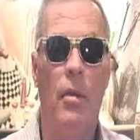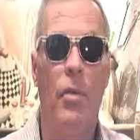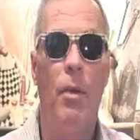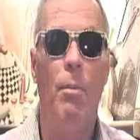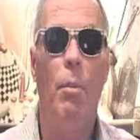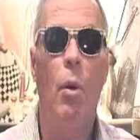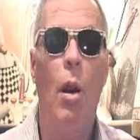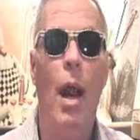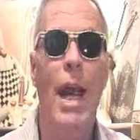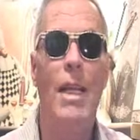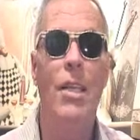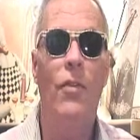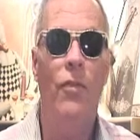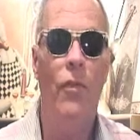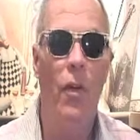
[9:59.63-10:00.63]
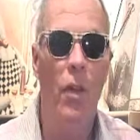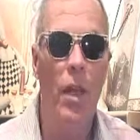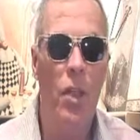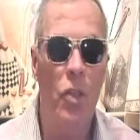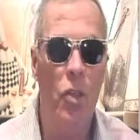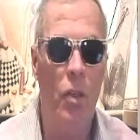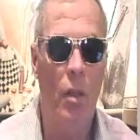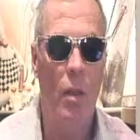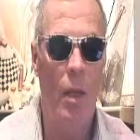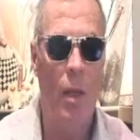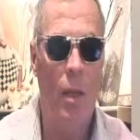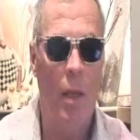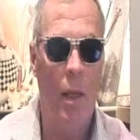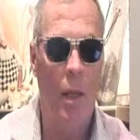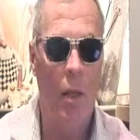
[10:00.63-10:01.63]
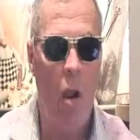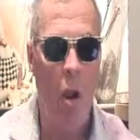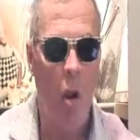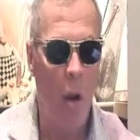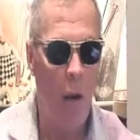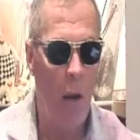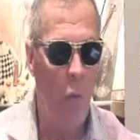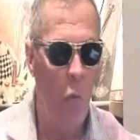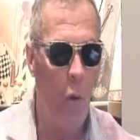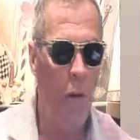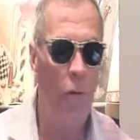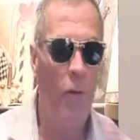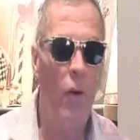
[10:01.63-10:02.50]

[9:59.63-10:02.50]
the price for this car went